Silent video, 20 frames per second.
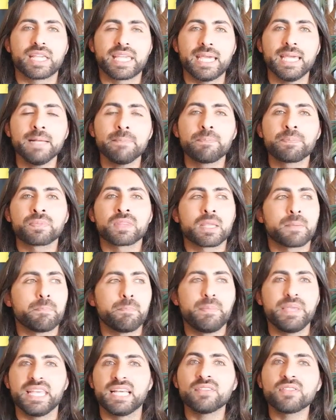Okay,
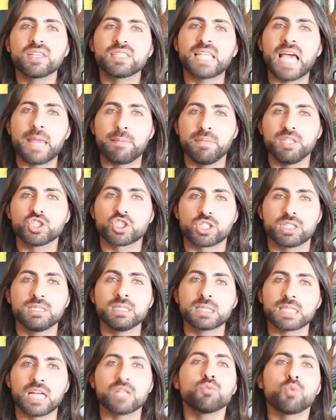beyond the
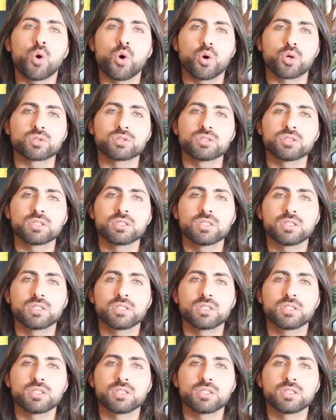dimensions and world.